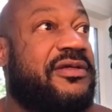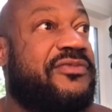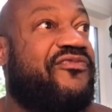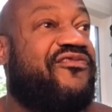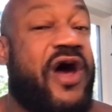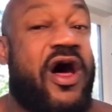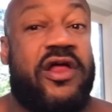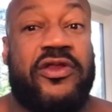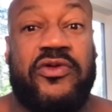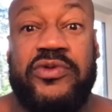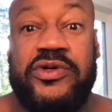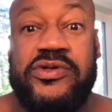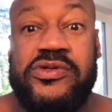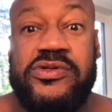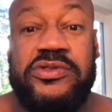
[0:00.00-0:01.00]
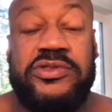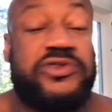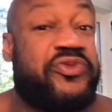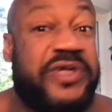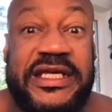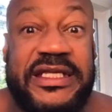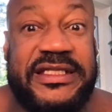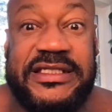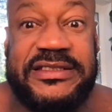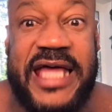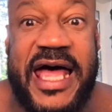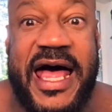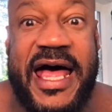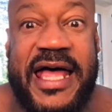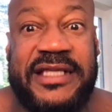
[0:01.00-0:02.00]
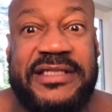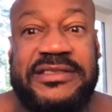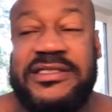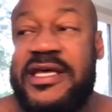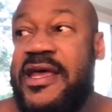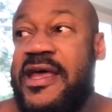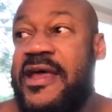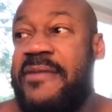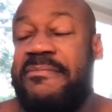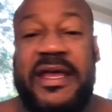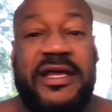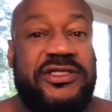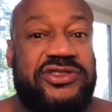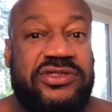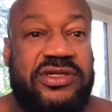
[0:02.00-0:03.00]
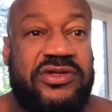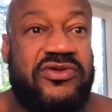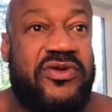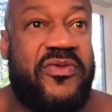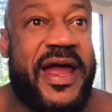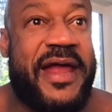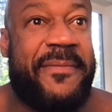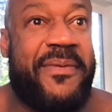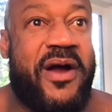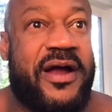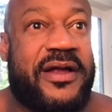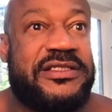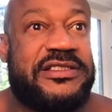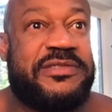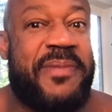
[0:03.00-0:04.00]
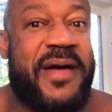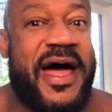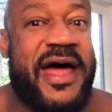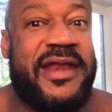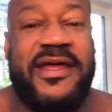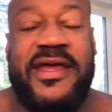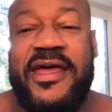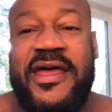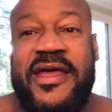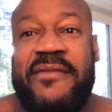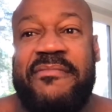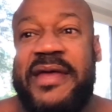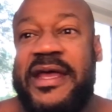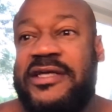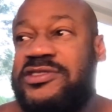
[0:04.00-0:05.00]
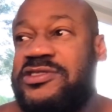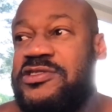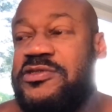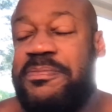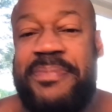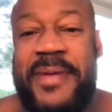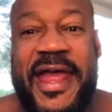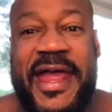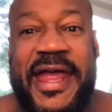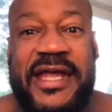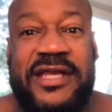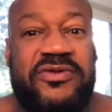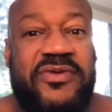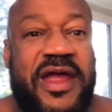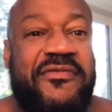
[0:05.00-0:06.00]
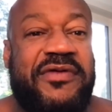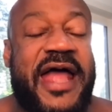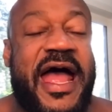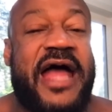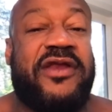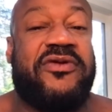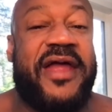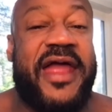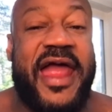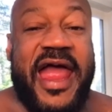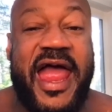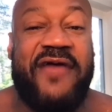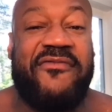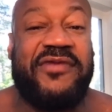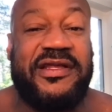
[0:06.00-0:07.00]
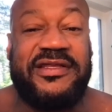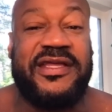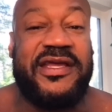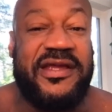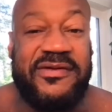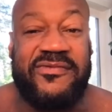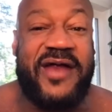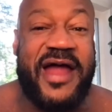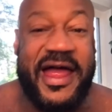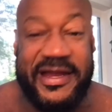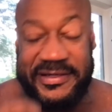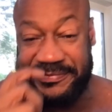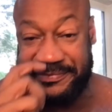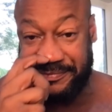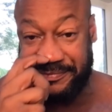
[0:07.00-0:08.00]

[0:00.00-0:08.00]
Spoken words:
follow the rules, read the signs, make sure you're in your right parking spot, make sure you pay, I do everything right.